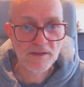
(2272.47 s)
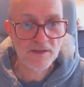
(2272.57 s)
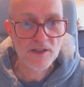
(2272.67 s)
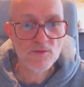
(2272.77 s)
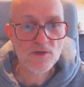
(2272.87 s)
Now,
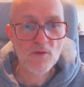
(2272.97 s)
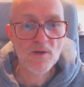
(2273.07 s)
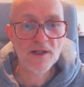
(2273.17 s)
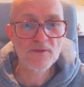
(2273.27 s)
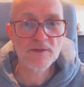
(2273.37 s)
you don't
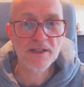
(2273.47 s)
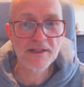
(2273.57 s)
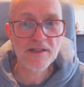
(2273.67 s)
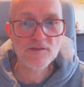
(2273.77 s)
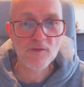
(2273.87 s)
want to do it in
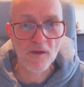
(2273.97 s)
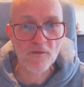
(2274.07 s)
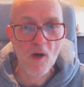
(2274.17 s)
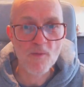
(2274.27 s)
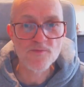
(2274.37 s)
this font,
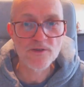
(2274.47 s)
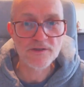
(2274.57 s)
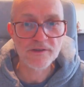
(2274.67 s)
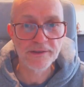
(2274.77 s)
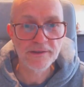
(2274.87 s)

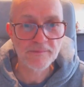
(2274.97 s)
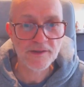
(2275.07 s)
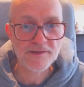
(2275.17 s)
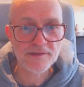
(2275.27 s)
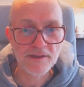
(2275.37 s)
obviously,
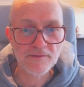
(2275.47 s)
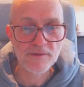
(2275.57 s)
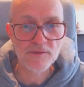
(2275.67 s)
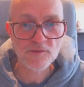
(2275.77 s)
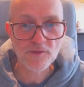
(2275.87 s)
because that
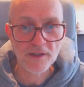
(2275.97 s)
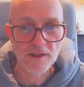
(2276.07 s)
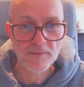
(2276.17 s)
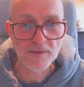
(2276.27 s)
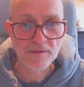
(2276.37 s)
looks funny.
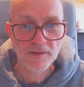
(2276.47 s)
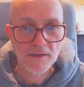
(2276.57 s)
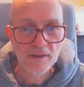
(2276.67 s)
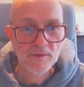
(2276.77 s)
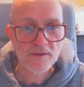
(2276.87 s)
But
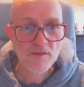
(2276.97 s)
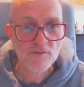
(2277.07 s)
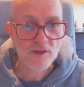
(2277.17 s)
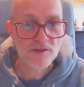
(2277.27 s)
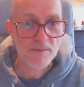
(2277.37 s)

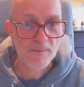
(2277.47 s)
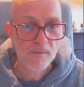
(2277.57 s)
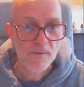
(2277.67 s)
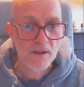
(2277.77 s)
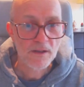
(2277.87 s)
for example,
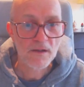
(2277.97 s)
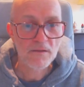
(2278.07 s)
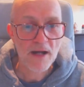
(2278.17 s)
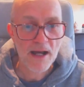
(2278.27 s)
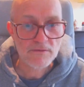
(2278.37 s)
a
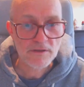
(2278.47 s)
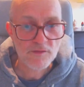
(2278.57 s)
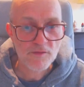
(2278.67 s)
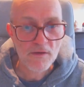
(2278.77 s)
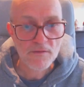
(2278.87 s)
rounded
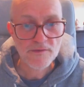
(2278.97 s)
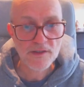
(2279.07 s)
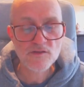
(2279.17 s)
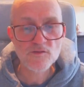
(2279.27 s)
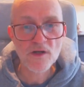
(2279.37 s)
font
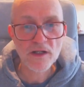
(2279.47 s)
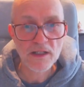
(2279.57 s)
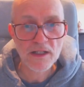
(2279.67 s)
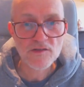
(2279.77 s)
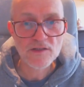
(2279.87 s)
is very
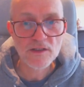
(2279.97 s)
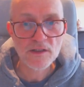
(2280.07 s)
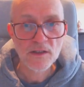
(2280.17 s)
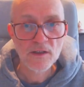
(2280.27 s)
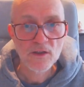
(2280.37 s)
easy
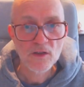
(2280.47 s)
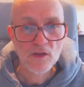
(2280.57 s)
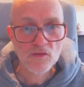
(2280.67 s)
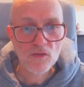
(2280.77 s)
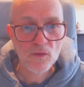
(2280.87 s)

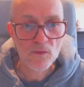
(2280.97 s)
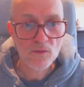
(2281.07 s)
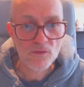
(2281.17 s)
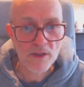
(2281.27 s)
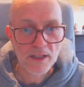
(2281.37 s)
to
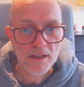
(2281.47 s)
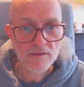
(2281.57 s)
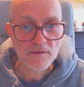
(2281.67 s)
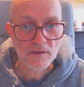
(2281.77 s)
read.